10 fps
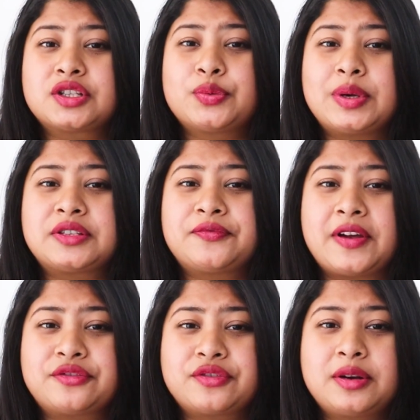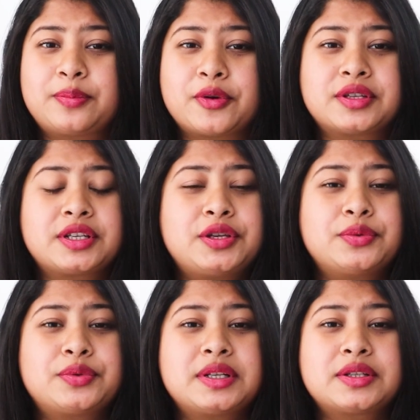Swiss federal
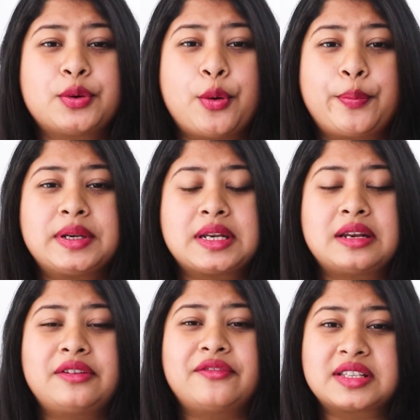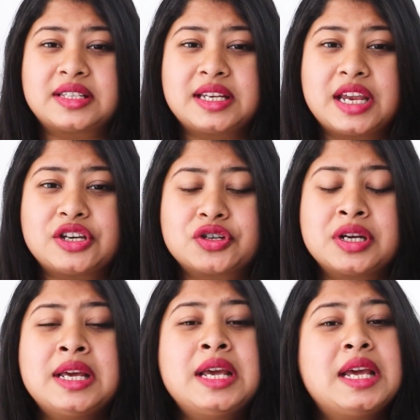prosecutors opened an investigation
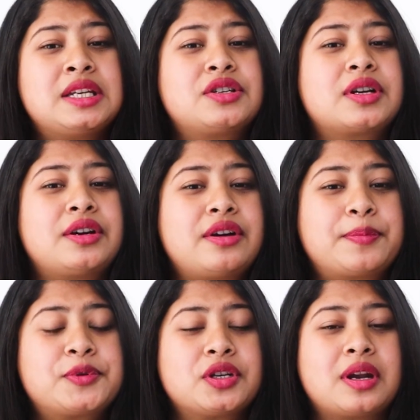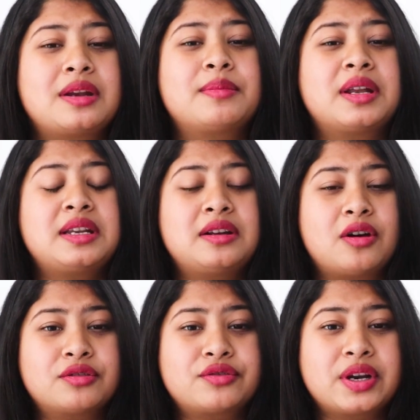into corruption and money
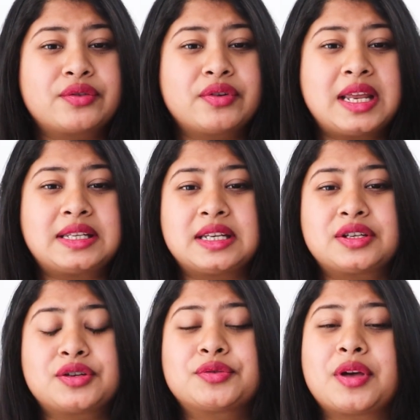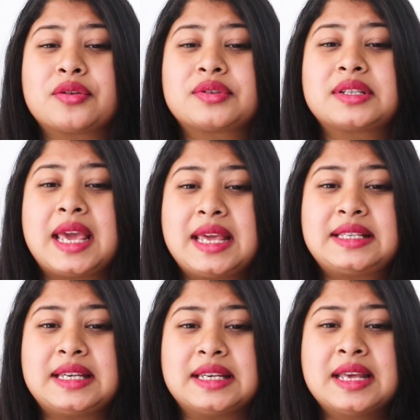laundering related to
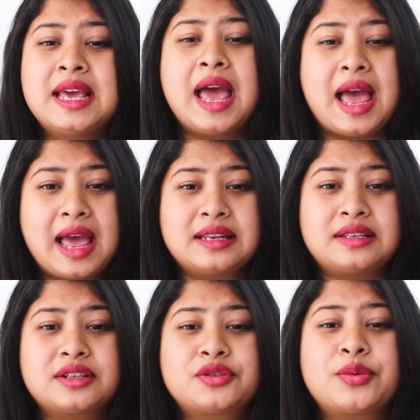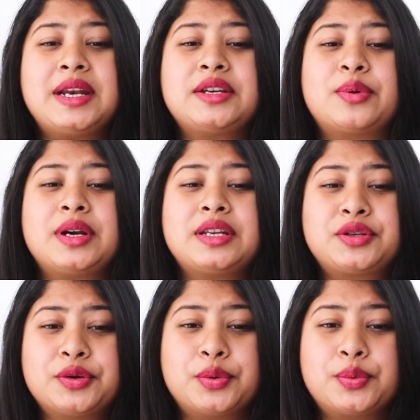2018 and
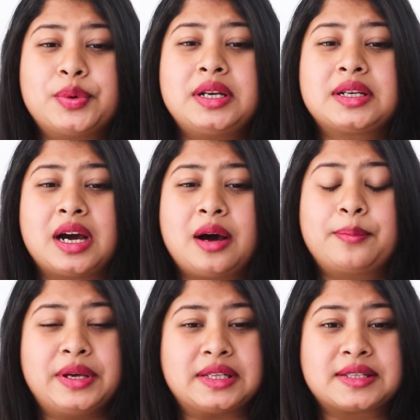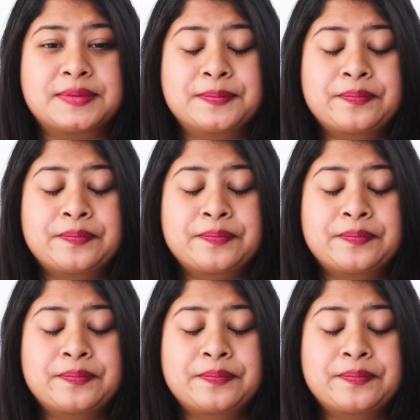2022 World Cup bids.